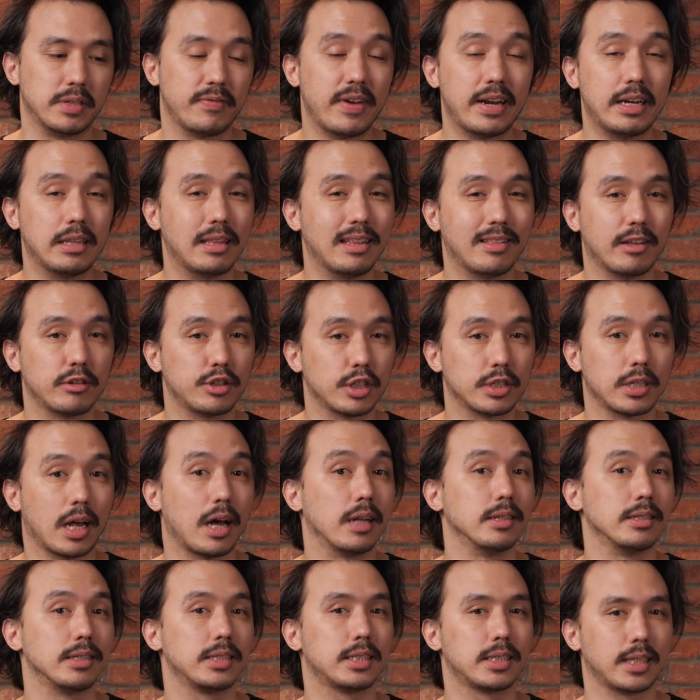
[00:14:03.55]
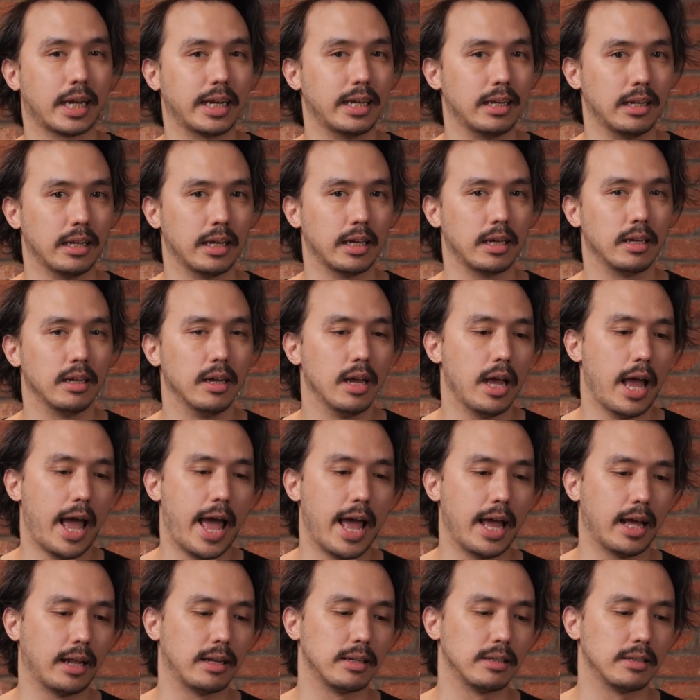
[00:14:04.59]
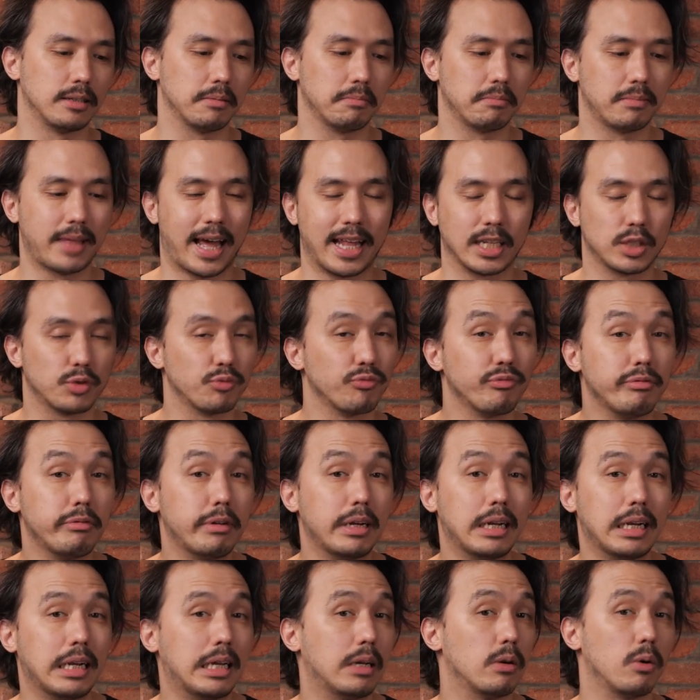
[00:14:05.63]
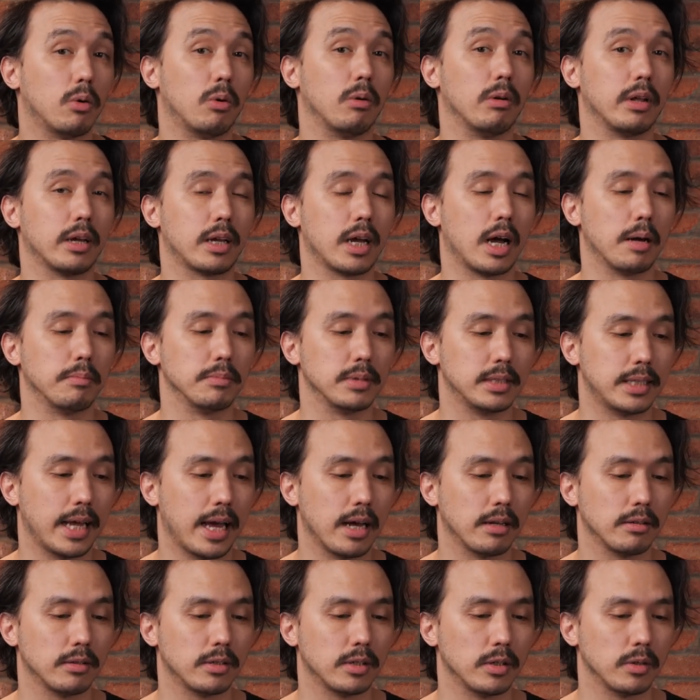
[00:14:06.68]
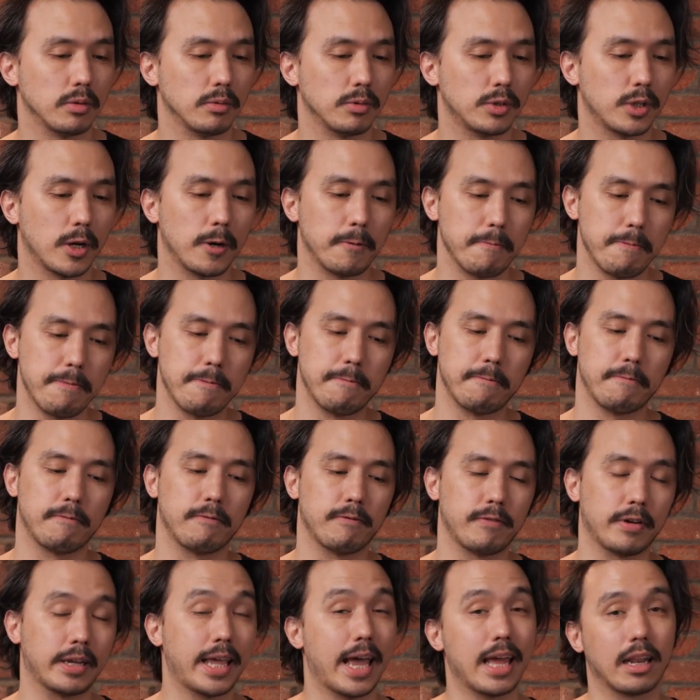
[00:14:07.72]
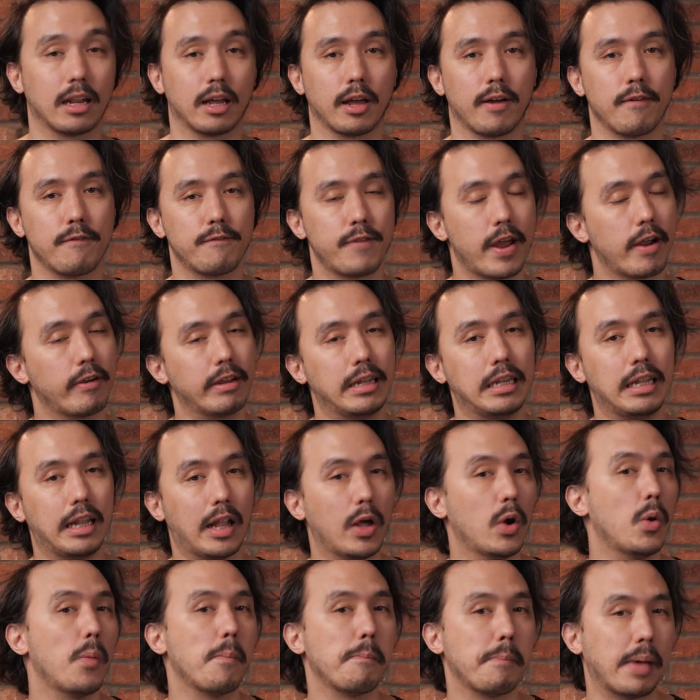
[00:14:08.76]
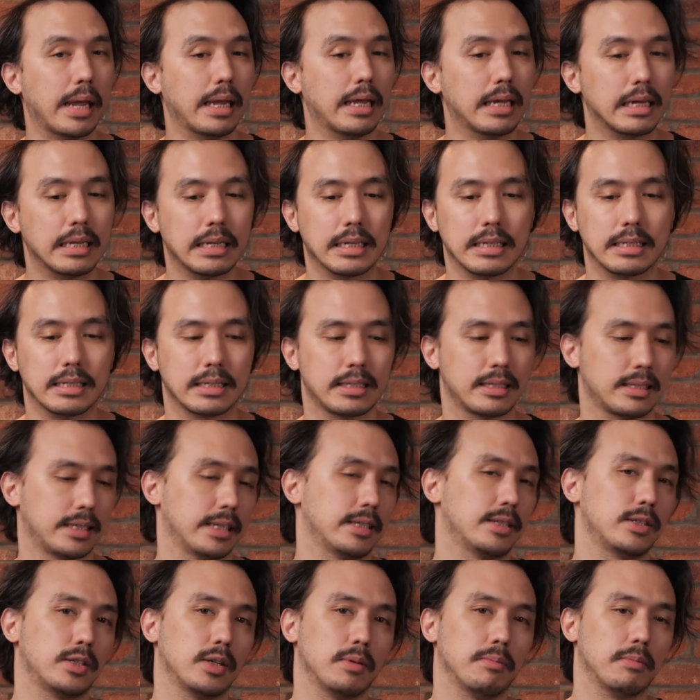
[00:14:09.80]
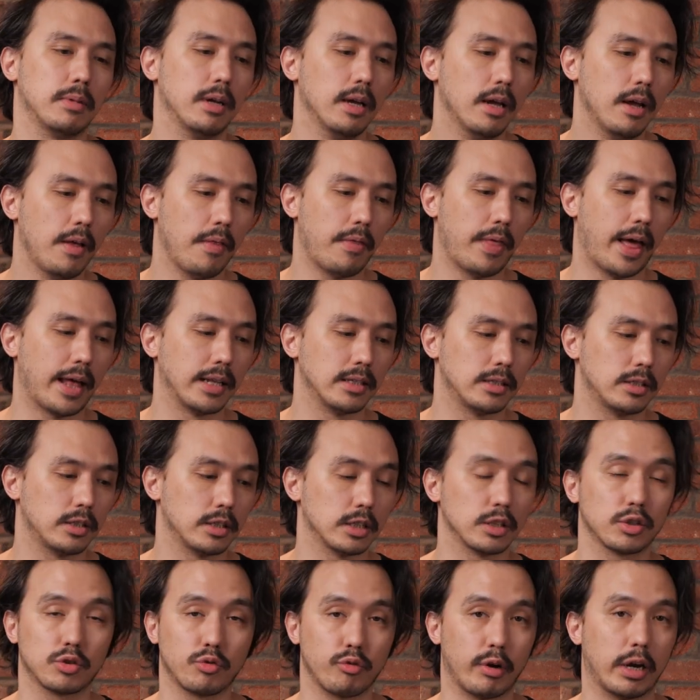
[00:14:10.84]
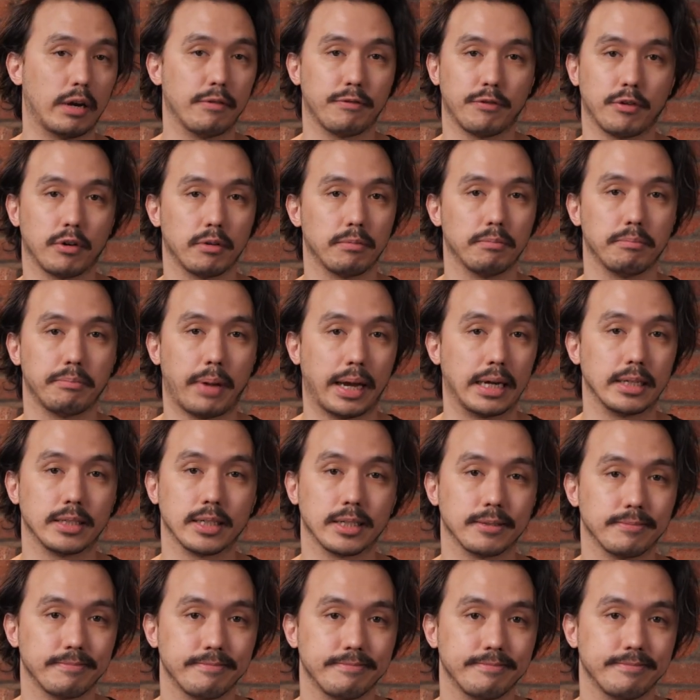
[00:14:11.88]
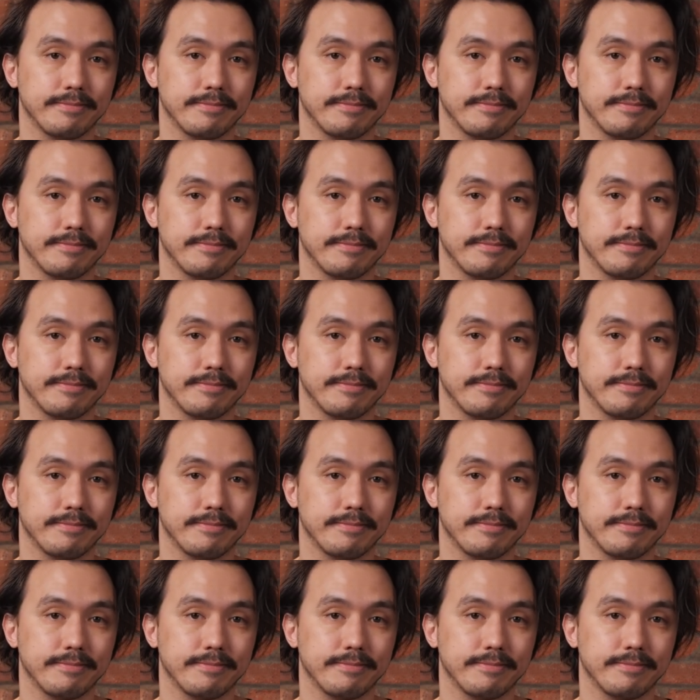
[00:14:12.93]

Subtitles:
If anything, they're just unsightly. And that's really all it comes down to. So again, a very low maintenance system that's just great for painting.